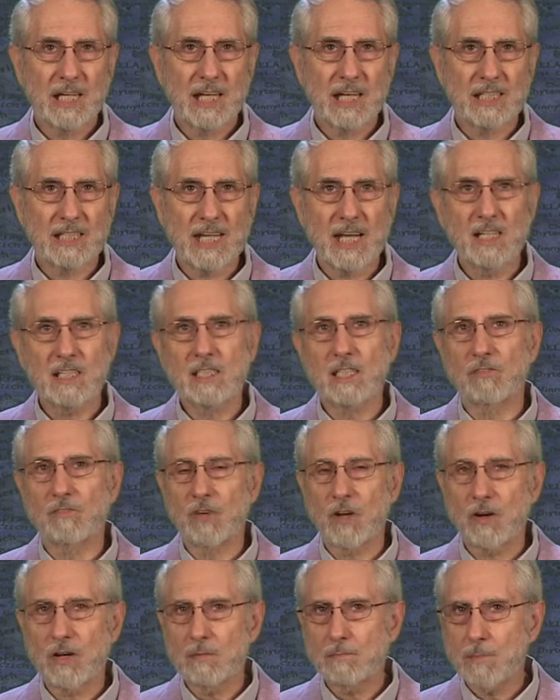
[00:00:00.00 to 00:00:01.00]
And down at the
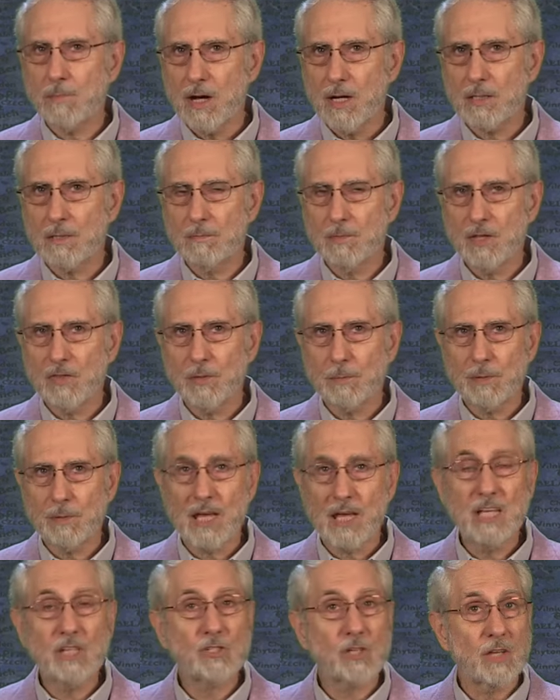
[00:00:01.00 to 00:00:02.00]
very bottom of the
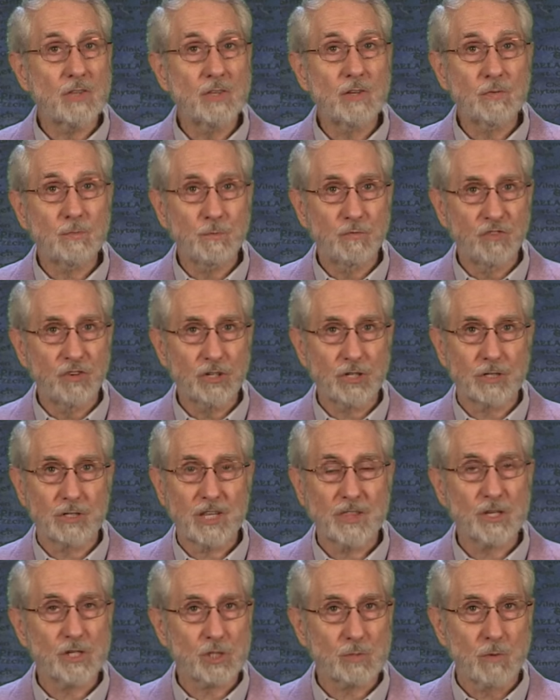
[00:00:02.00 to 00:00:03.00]
page in the footer,
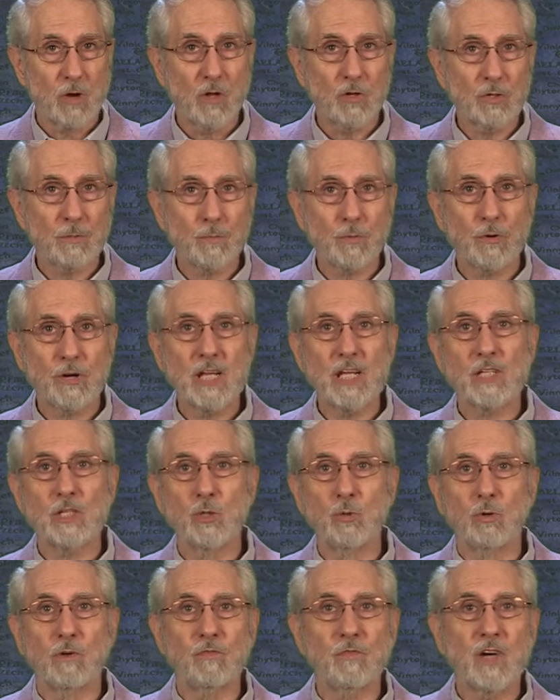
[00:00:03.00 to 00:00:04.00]
in the smaller print,
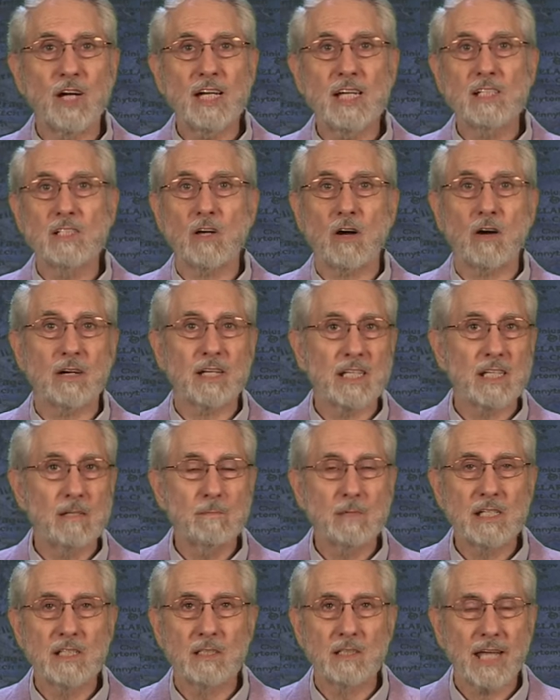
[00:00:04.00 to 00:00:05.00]
you will find our
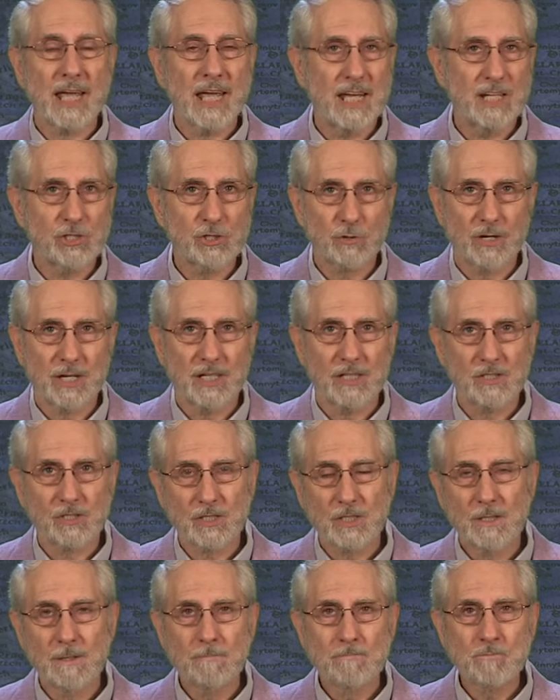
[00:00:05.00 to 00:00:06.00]
email
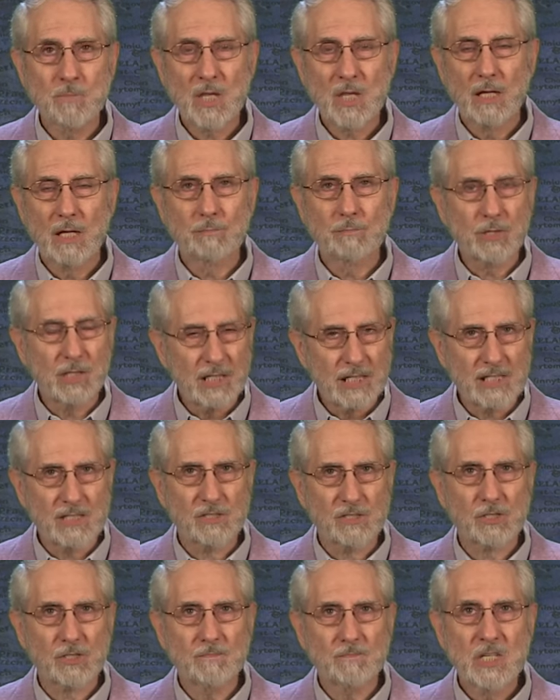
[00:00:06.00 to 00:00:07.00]
address.
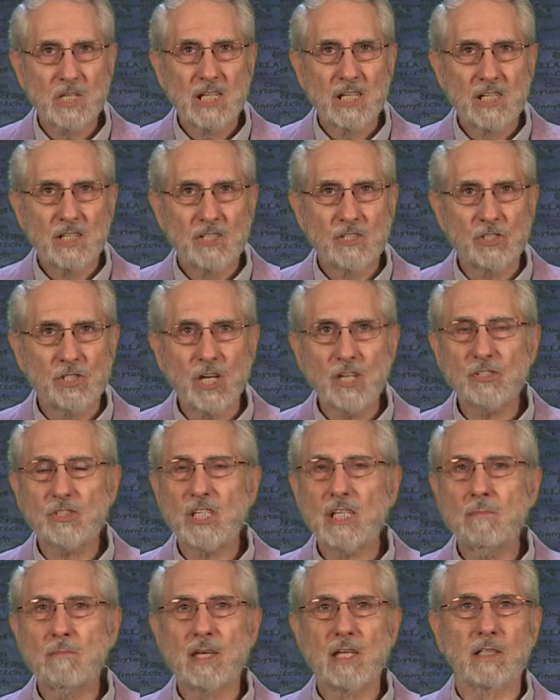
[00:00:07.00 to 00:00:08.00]
Please, just
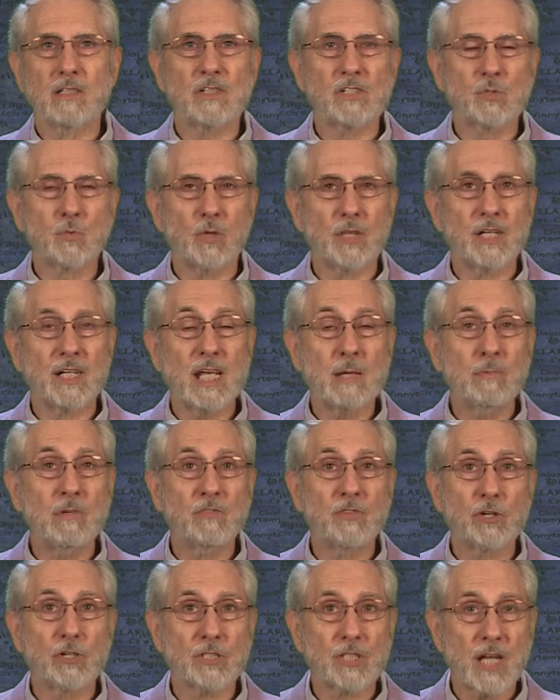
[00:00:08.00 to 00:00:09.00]
email us with the name
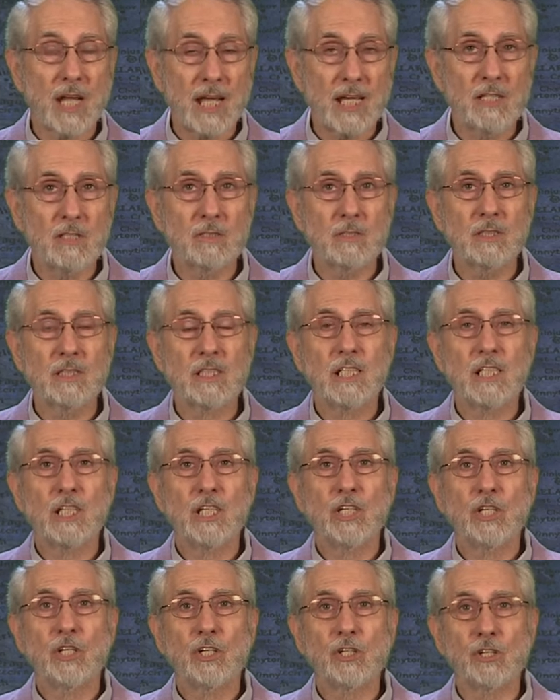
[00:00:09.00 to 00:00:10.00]
of your town,
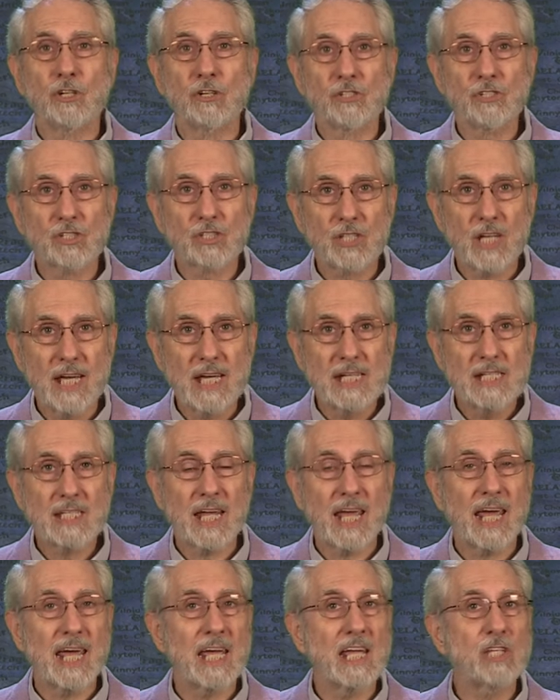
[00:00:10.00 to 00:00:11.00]
your
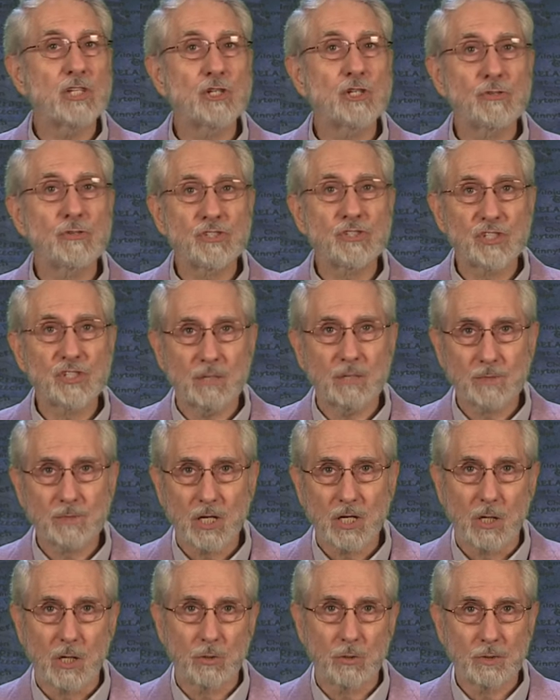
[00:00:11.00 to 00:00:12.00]
state, and your zip
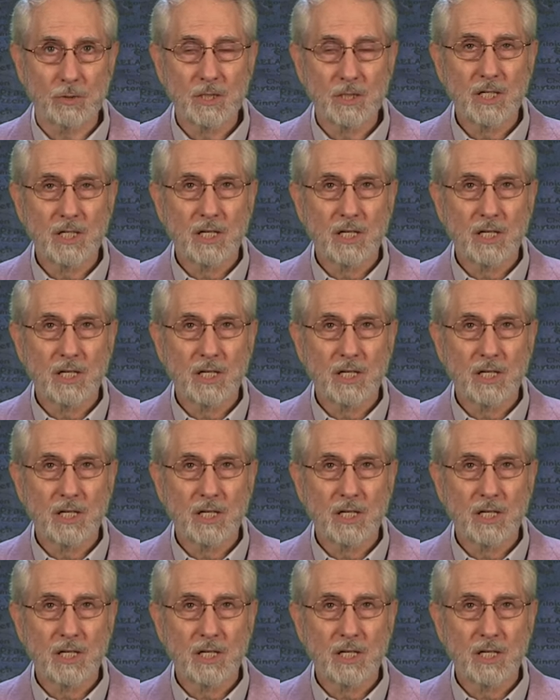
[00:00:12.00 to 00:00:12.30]
code